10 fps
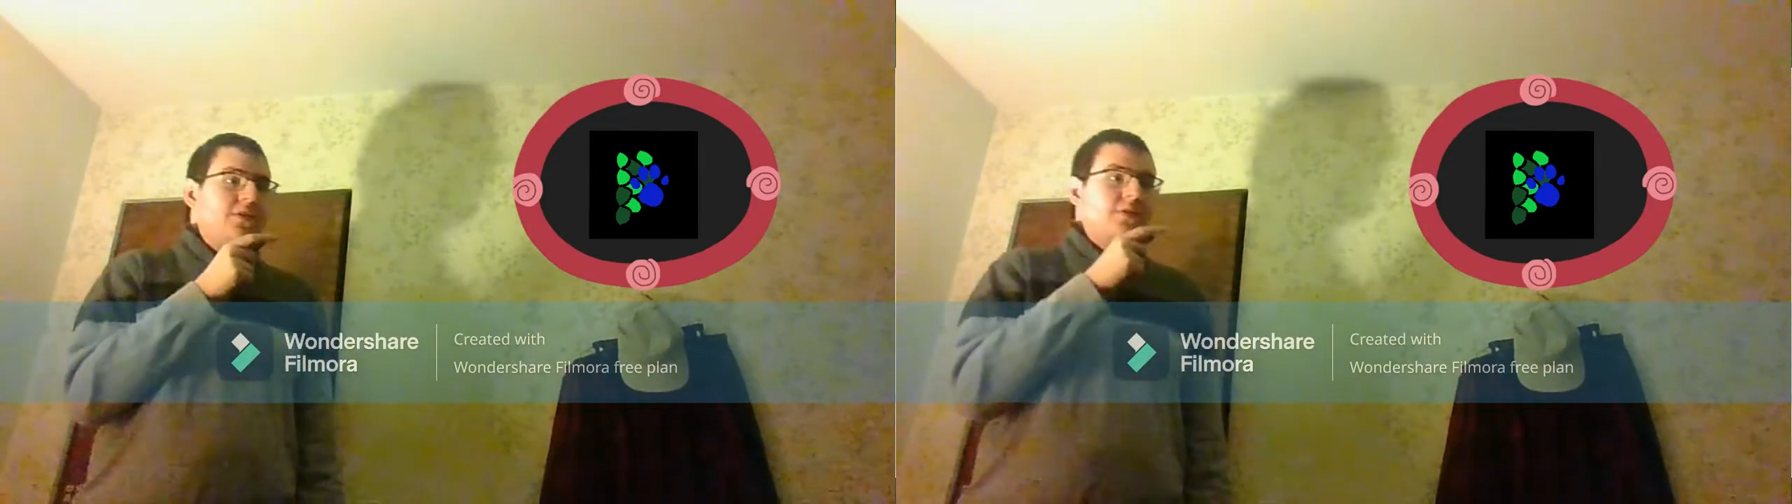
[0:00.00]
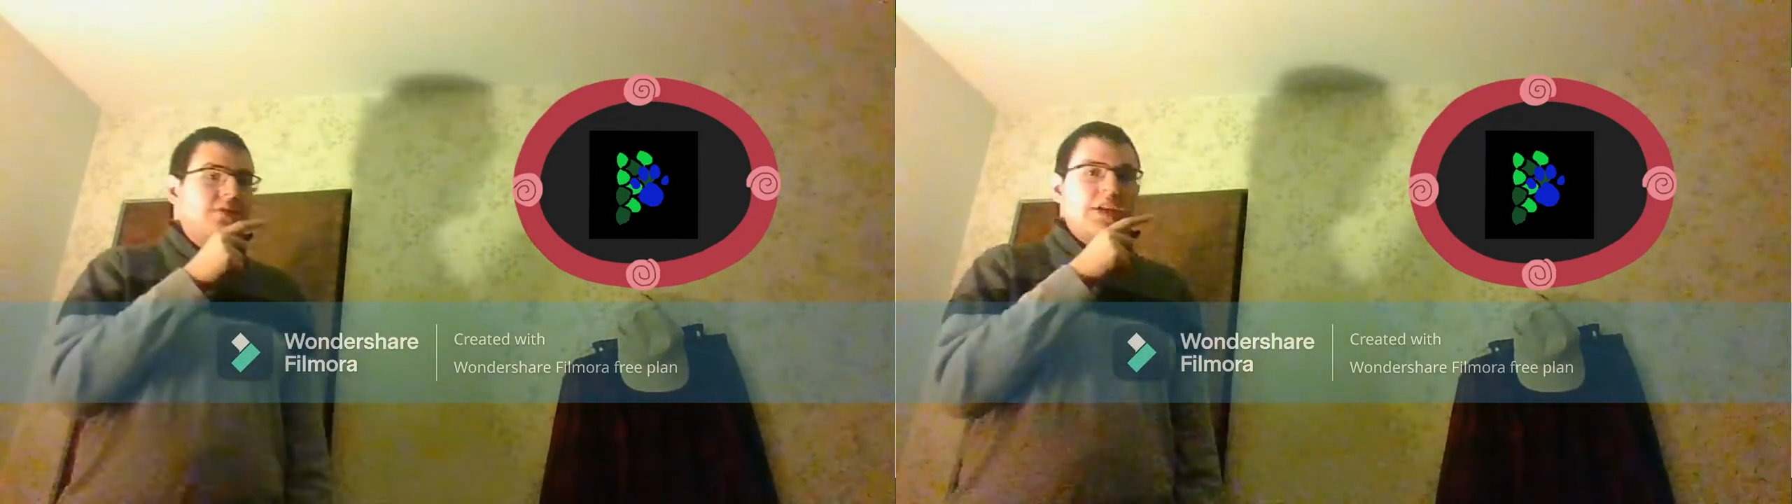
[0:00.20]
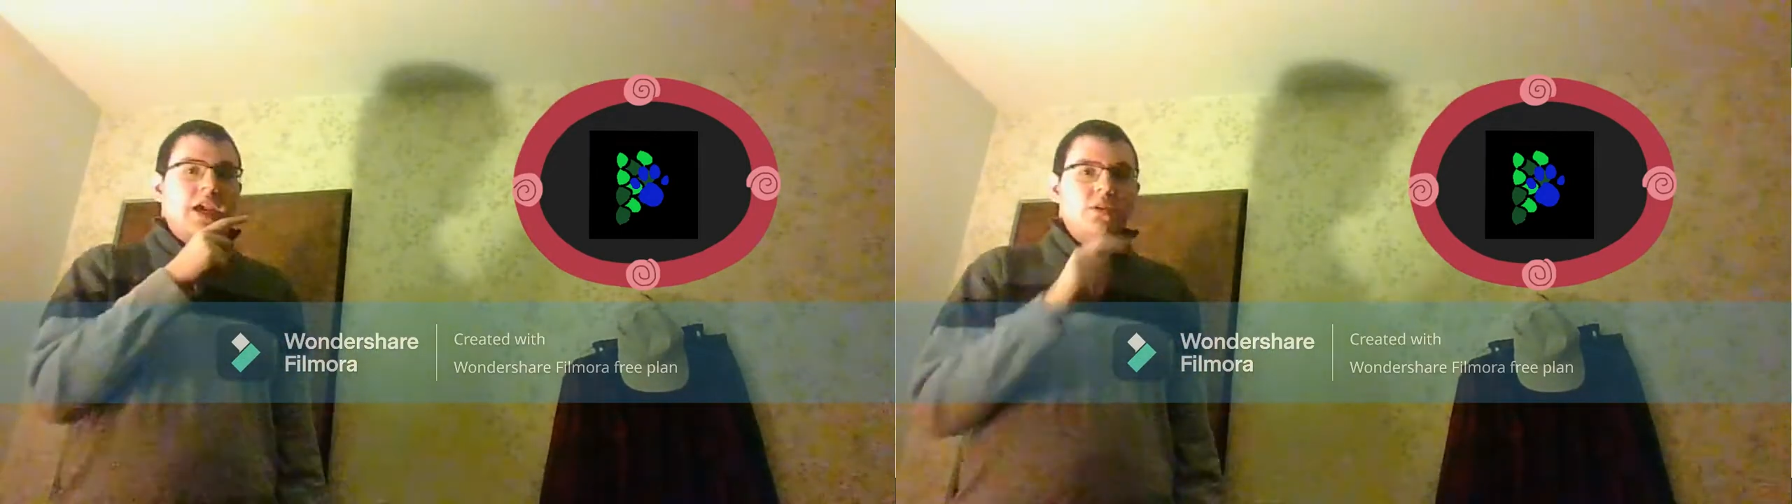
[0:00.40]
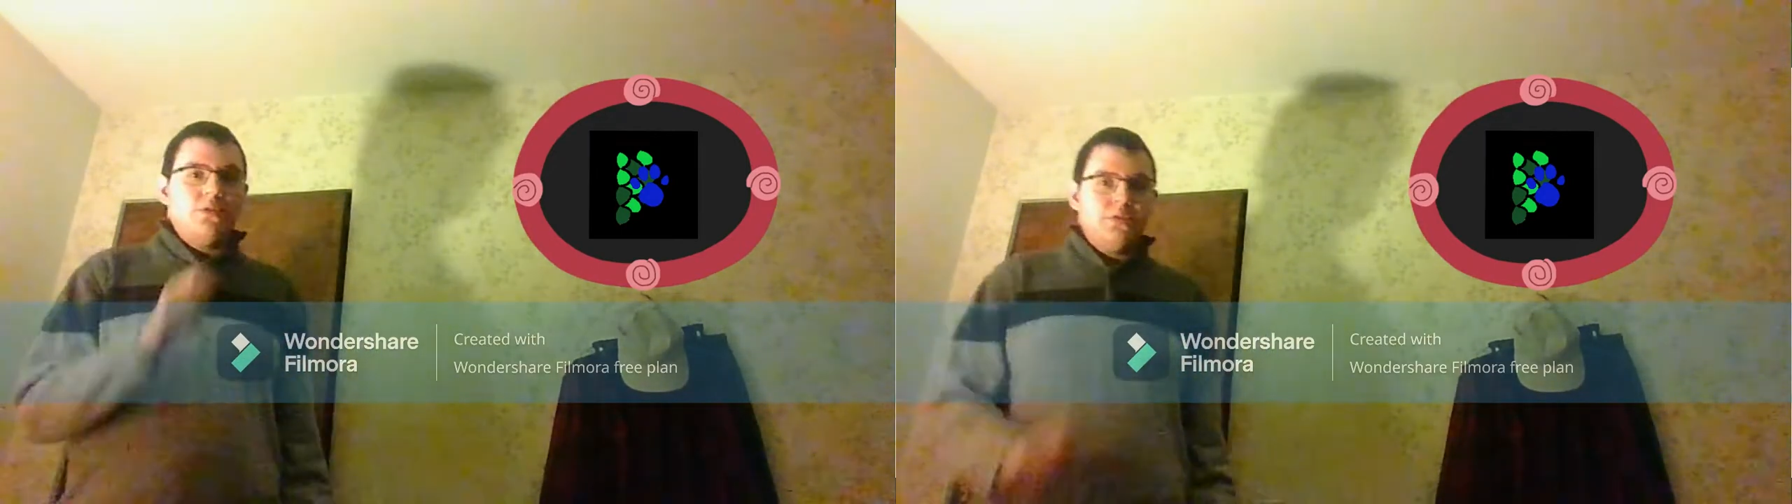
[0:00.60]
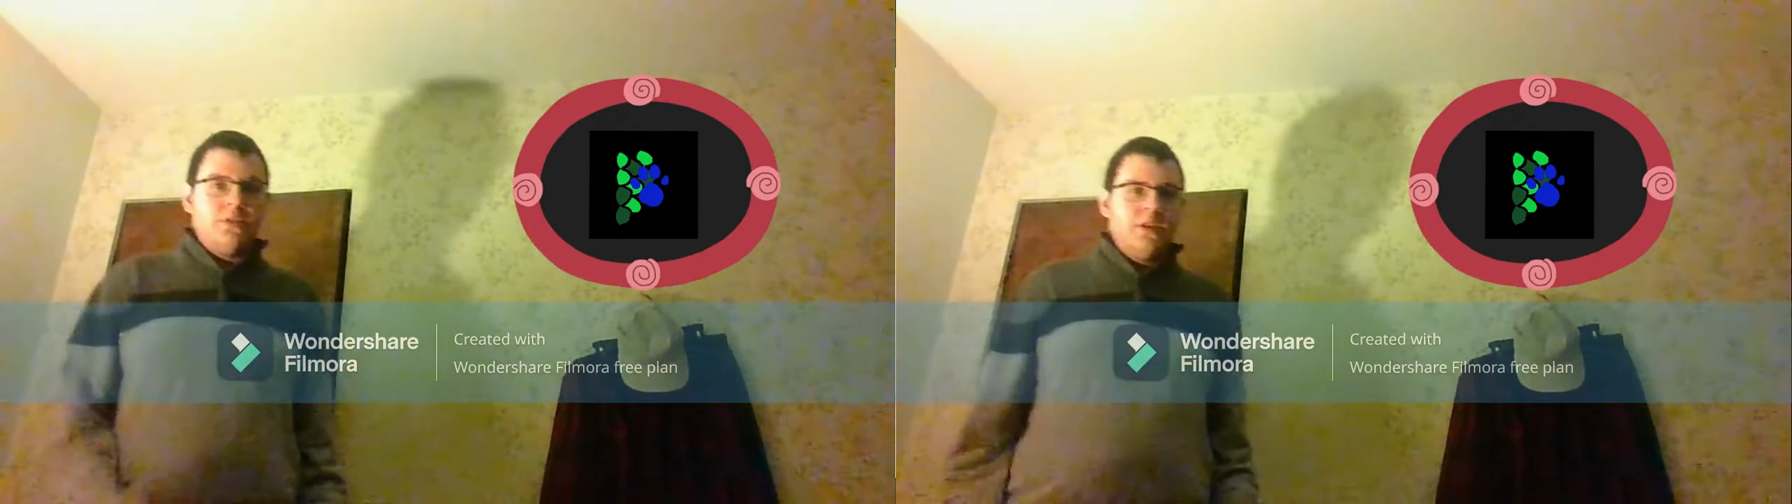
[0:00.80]

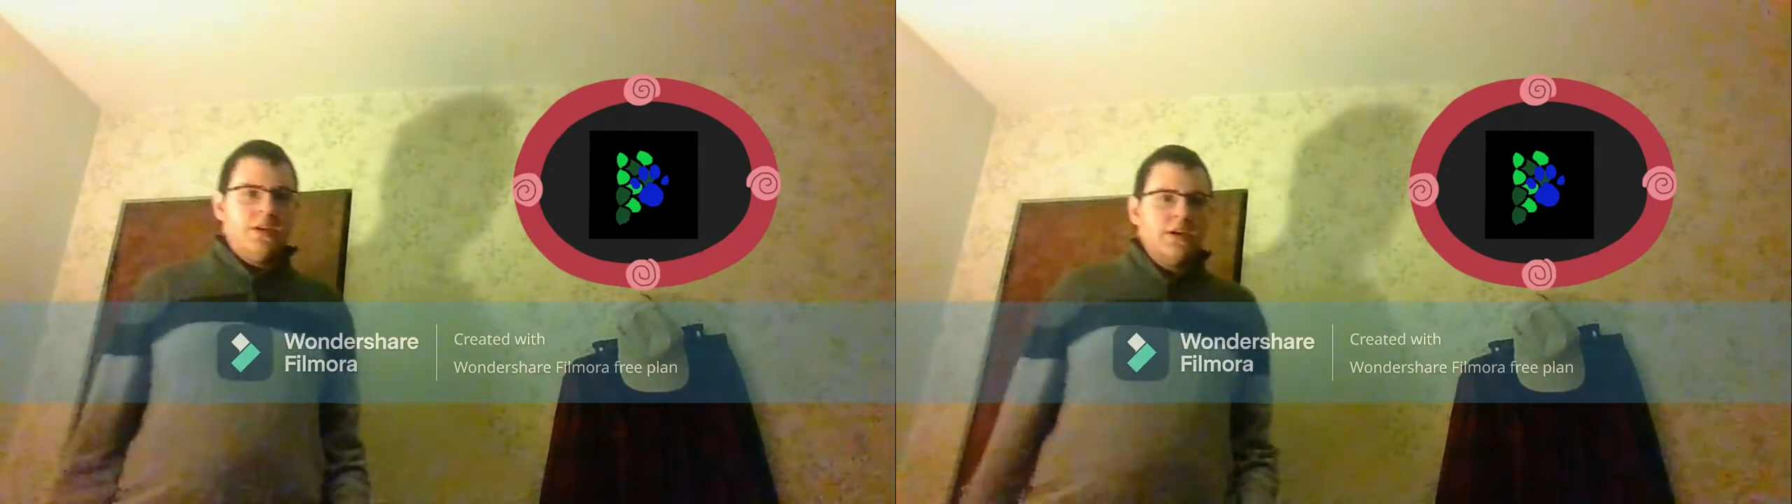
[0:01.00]
scales.